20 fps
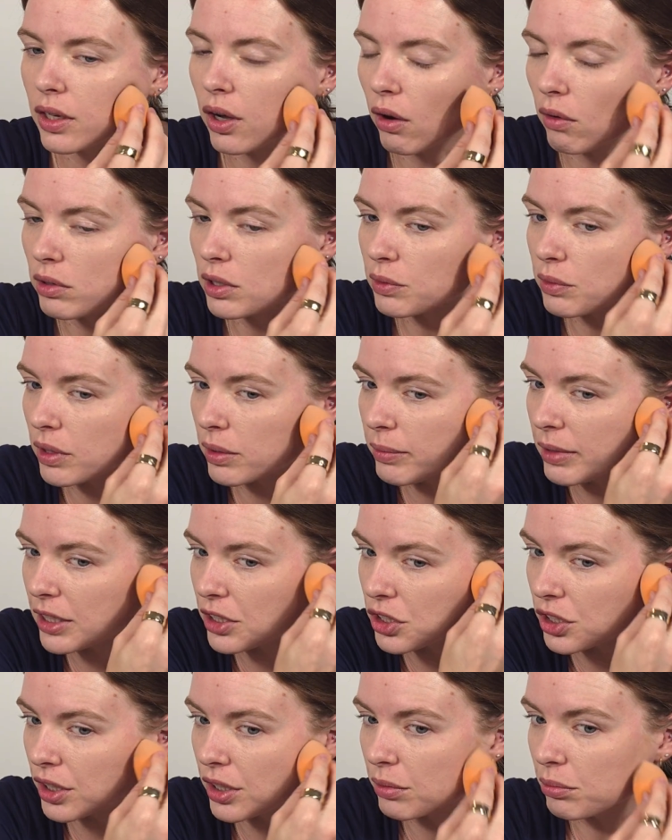Always want to make
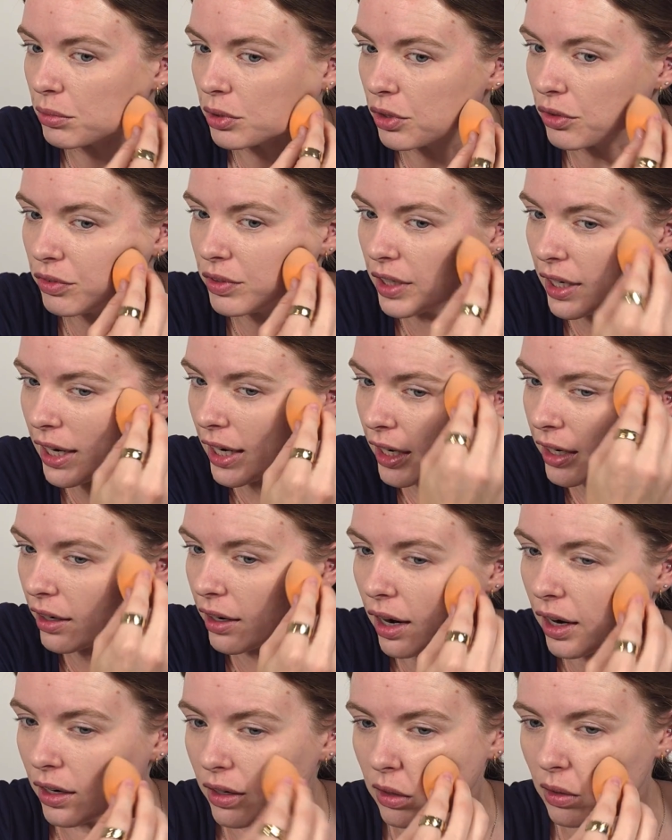sure to move your
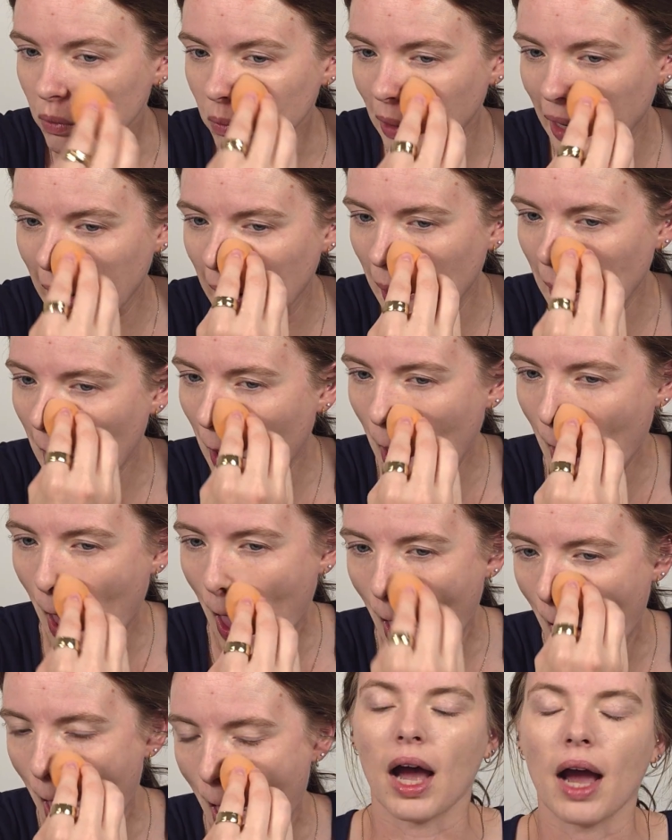hair out of the way.
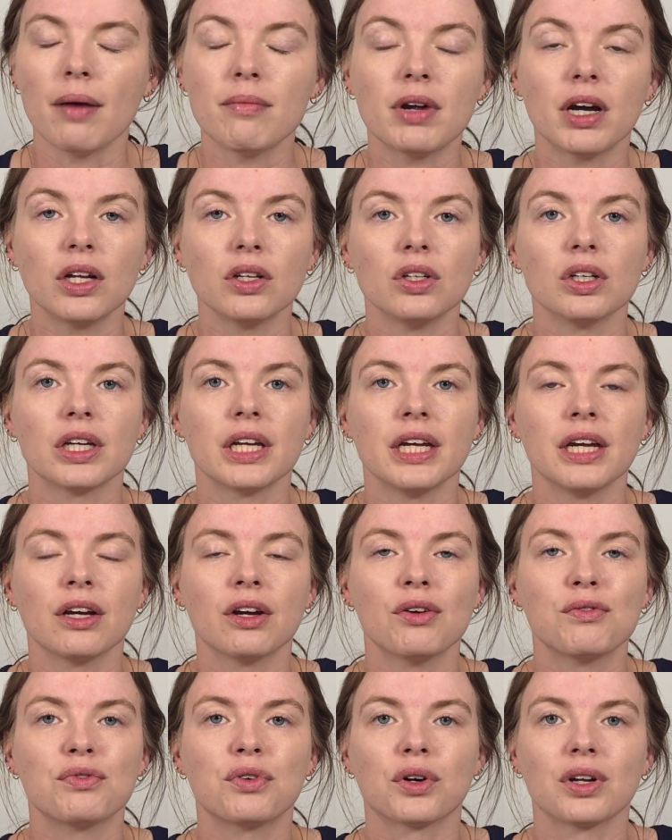I'm not
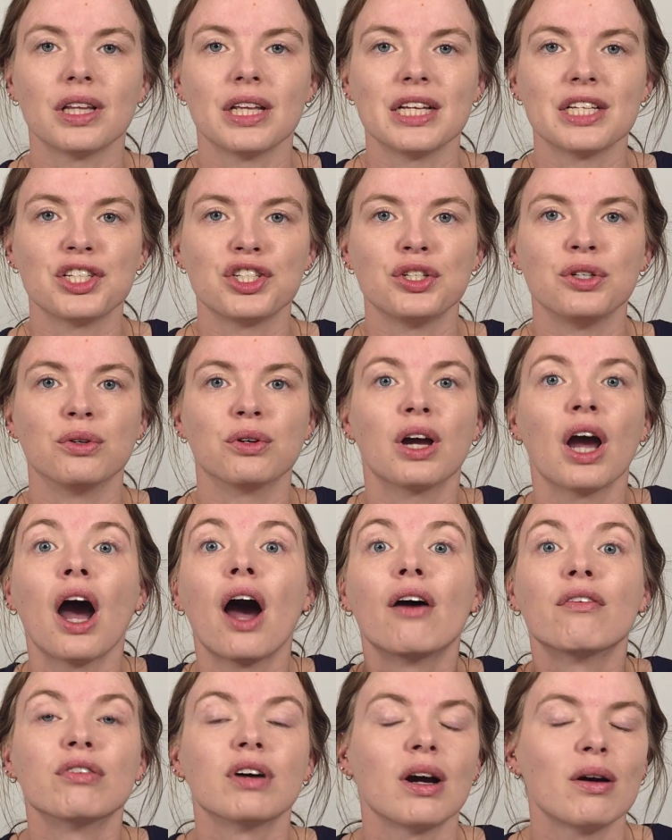looking for this to
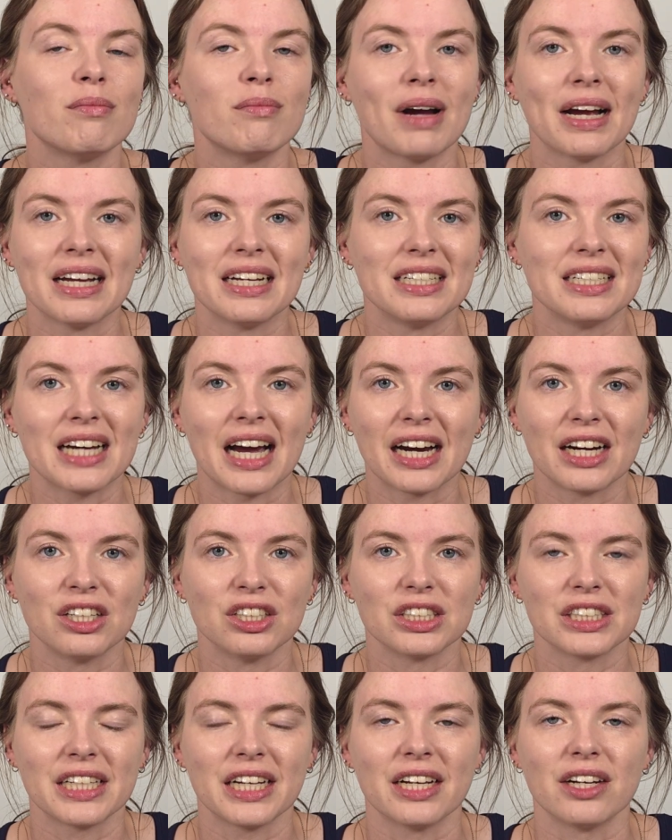cover up my entire
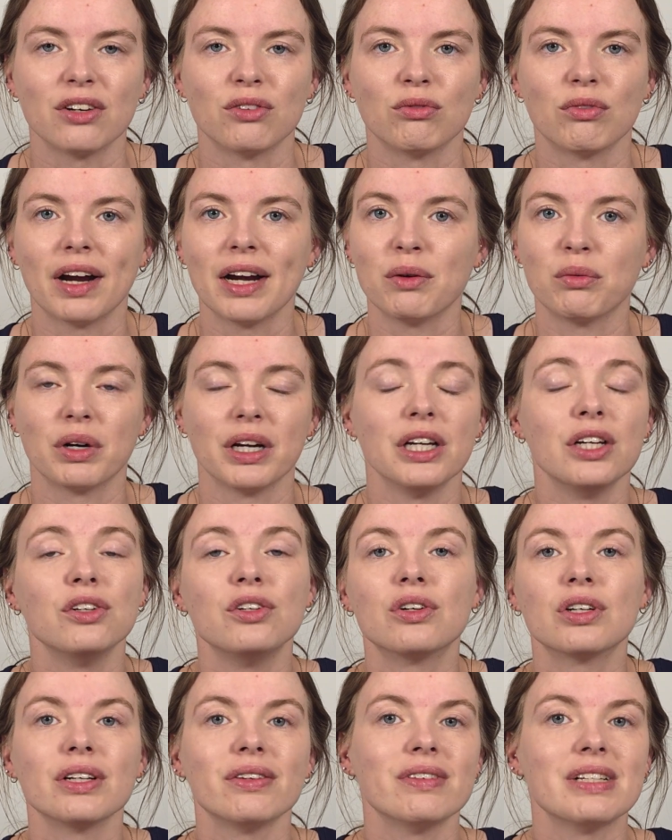skin, right? Where you
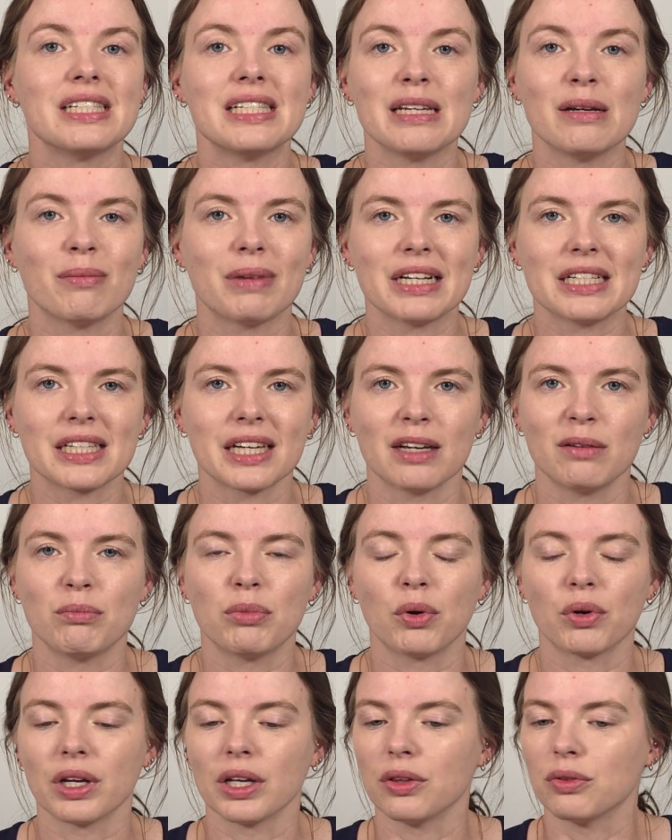don't even see my skin
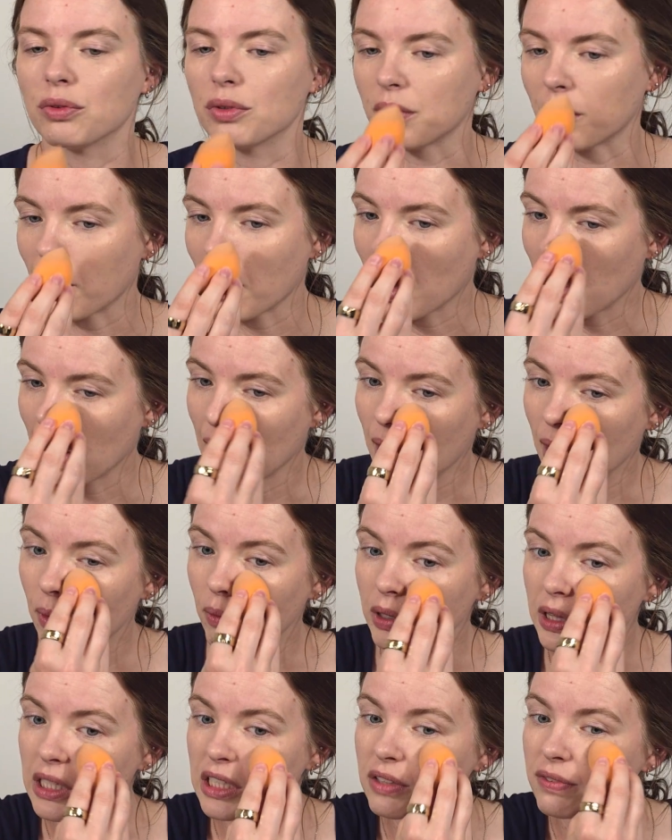poking through.
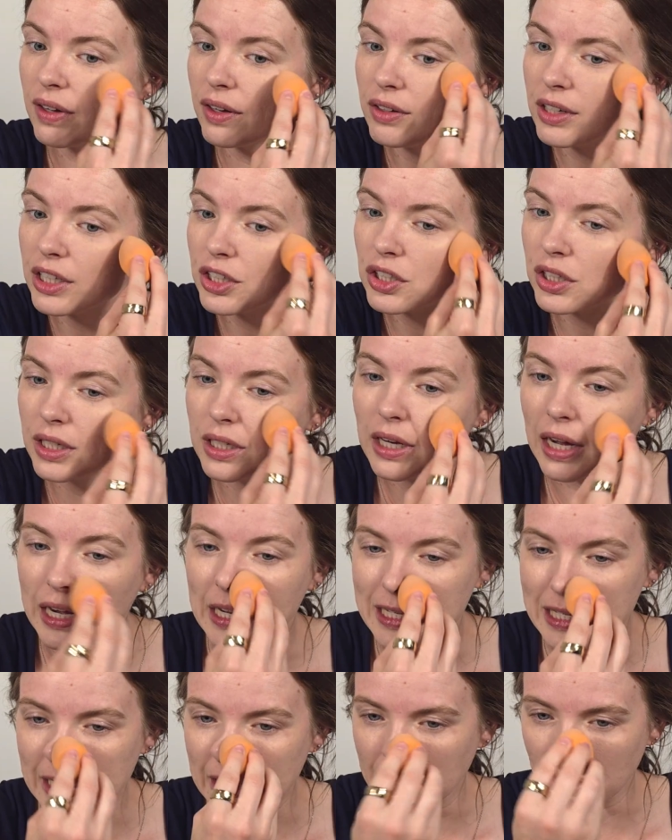With this foundation, I
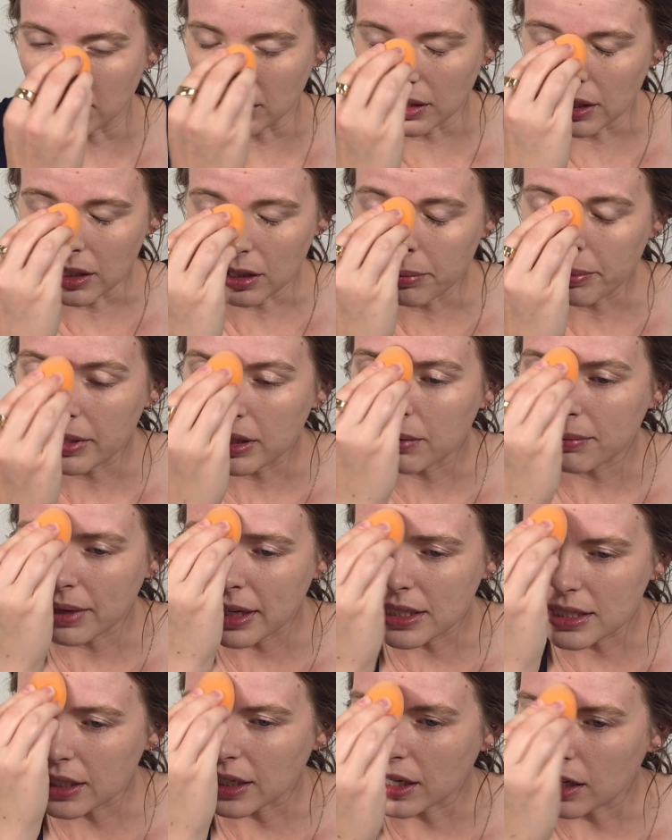see a little bit of
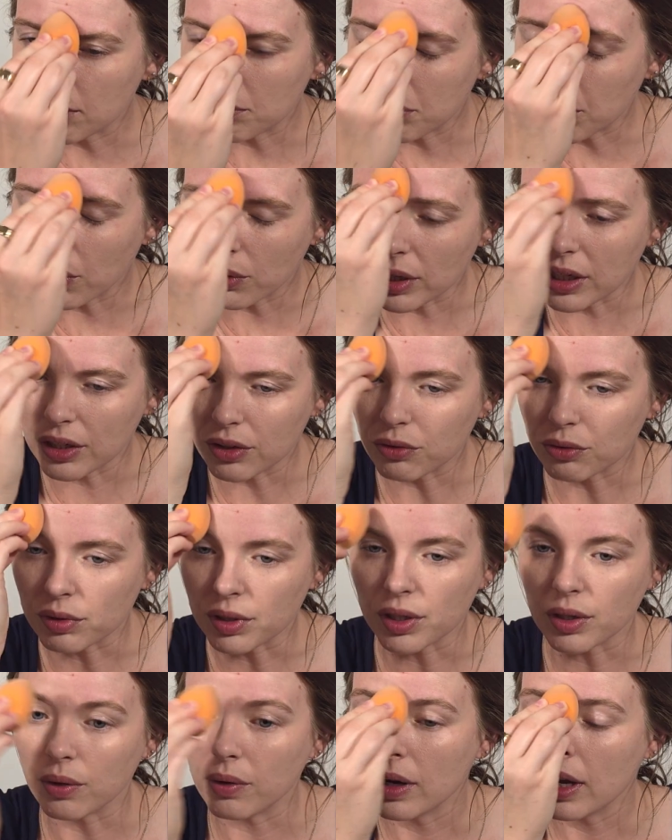my skin poking
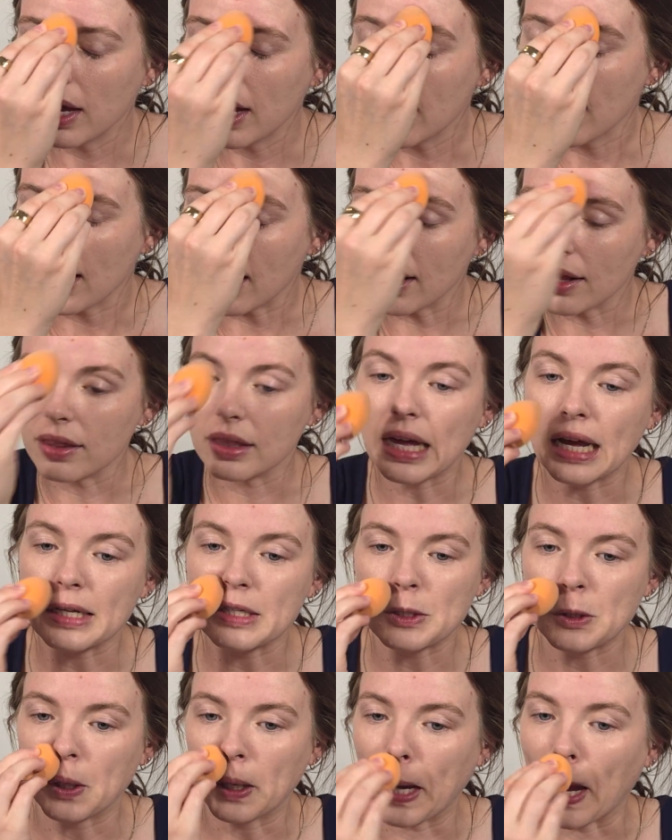through, and
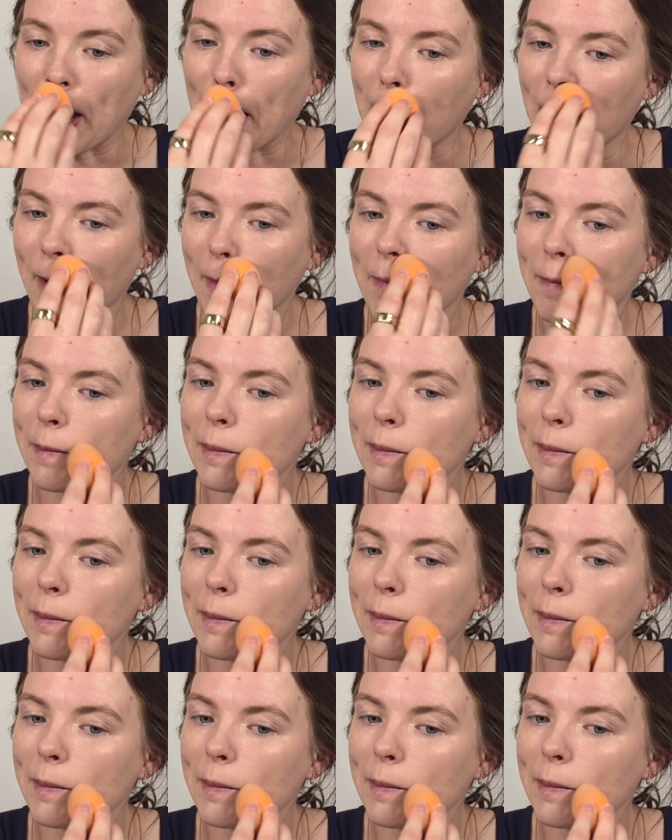that's okay.